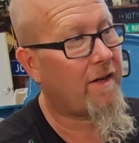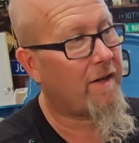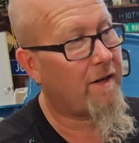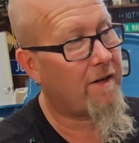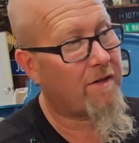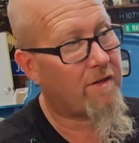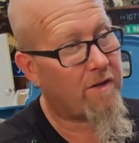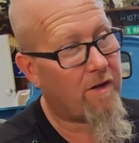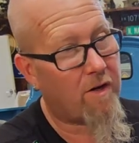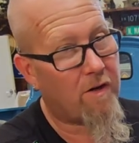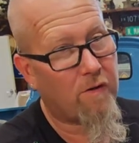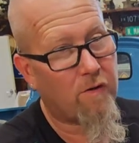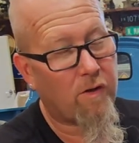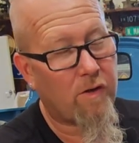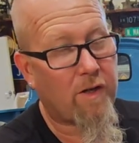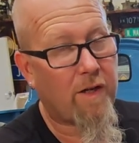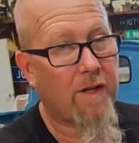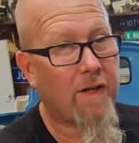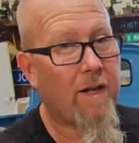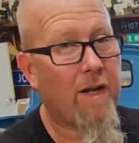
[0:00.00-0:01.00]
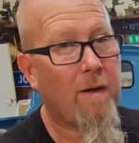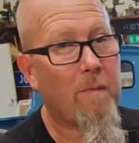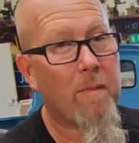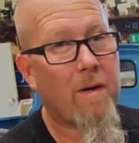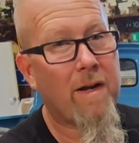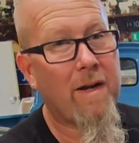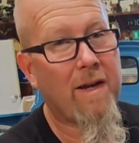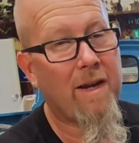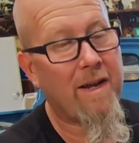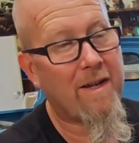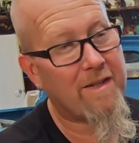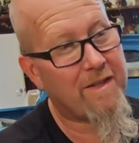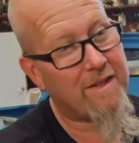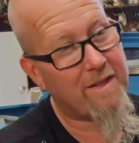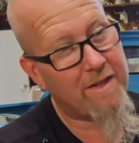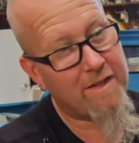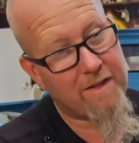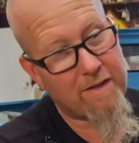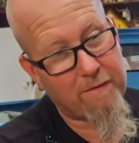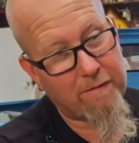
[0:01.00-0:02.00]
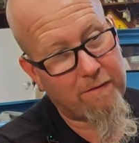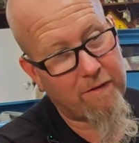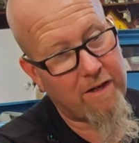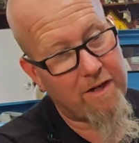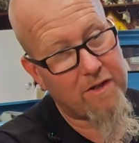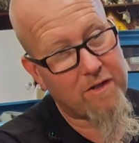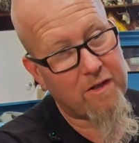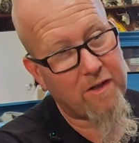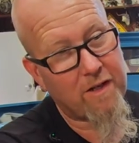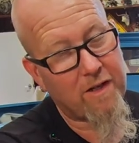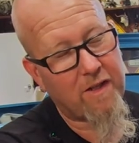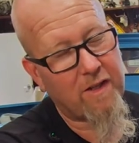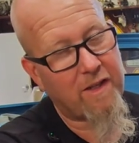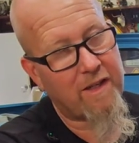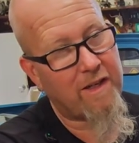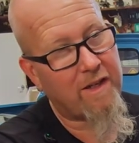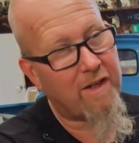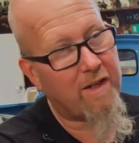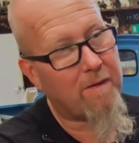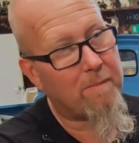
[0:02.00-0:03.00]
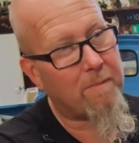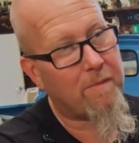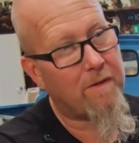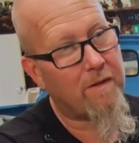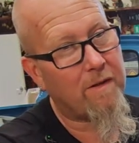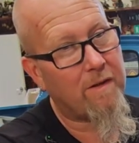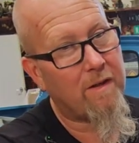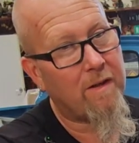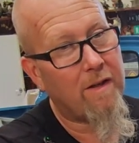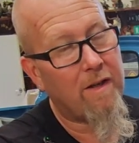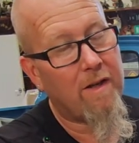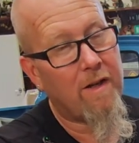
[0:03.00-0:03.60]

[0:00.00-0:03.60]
and I started looking on my hands and knees in the flashlight and cleaning up the